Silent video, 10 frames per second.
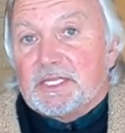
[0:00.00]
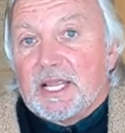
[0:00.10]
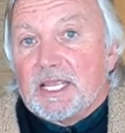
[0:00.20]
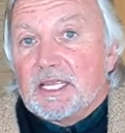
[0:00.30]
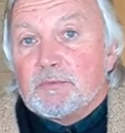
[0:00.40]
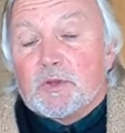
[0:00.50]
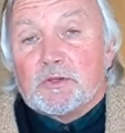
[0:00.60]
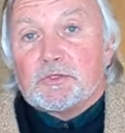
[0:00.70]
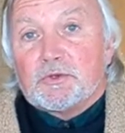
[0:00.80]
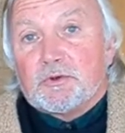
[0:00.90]
taking him on
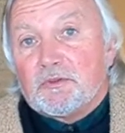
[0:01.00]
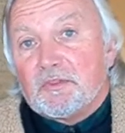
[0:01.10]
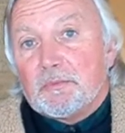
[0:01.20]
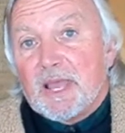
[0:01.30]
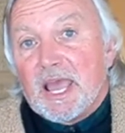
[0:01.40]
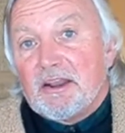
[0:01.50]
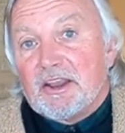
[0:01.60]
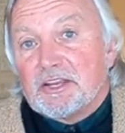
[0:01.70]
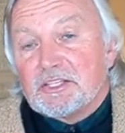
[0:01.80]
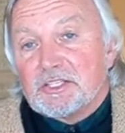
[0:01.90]
a tour of the
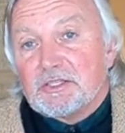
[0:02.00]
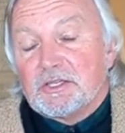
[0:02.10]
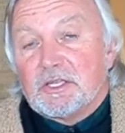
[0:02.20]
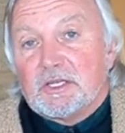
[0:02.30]
parish,